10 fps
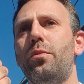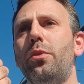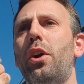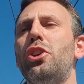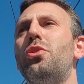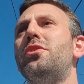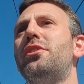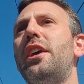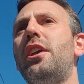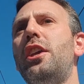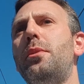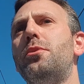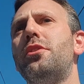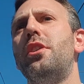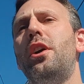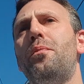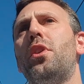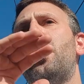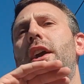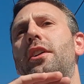well, I shouldn't say heaps,
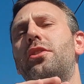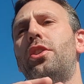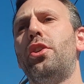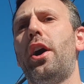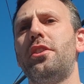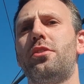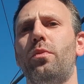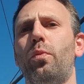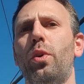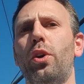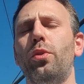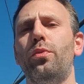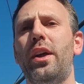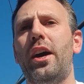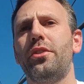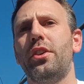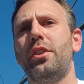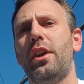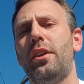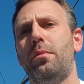it's a nice,
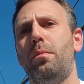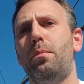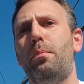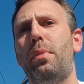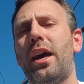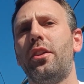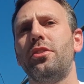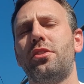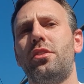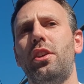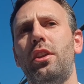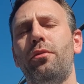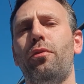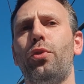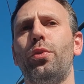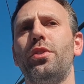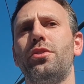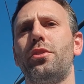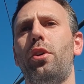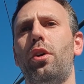well-rounded and balanced
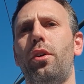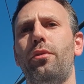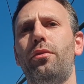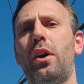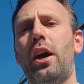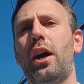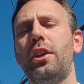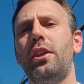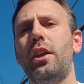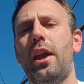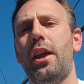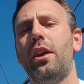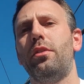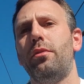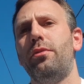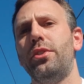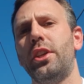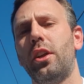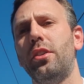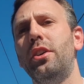influence of honey and
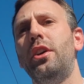vanilla.